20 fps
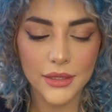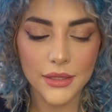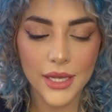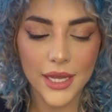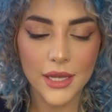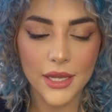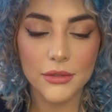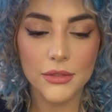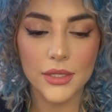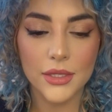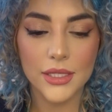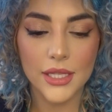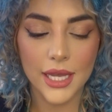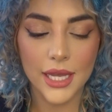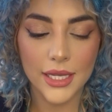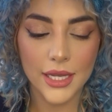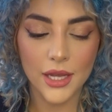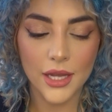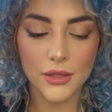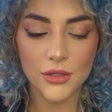After
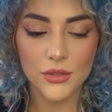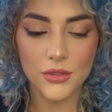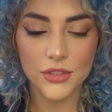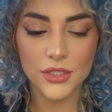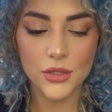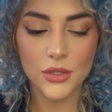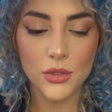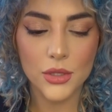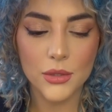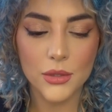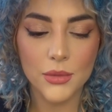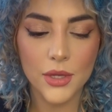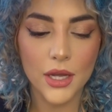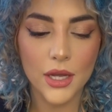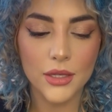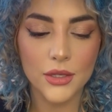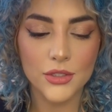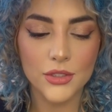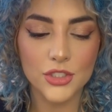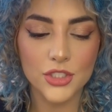that, I'll use a
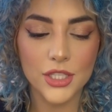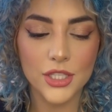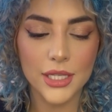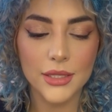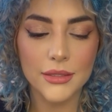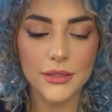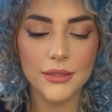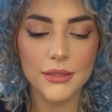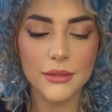cream-colored shade.